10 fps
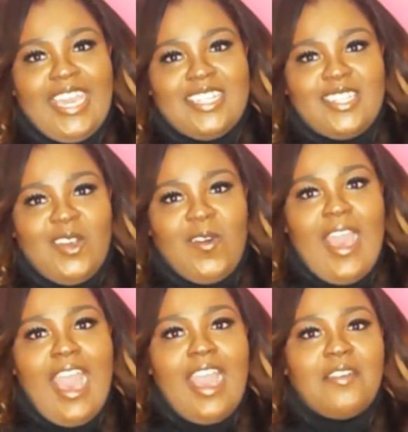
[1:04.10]
so I
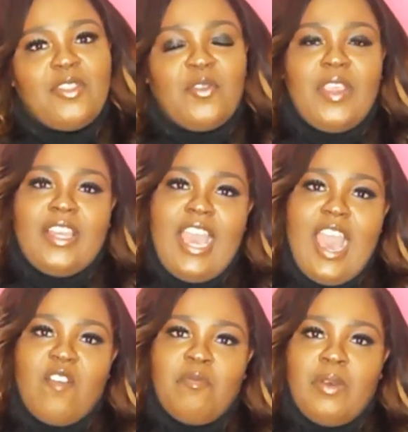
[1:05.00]
have
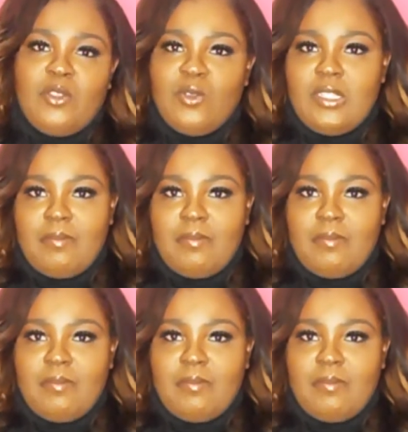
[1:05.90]
3.5 bundles in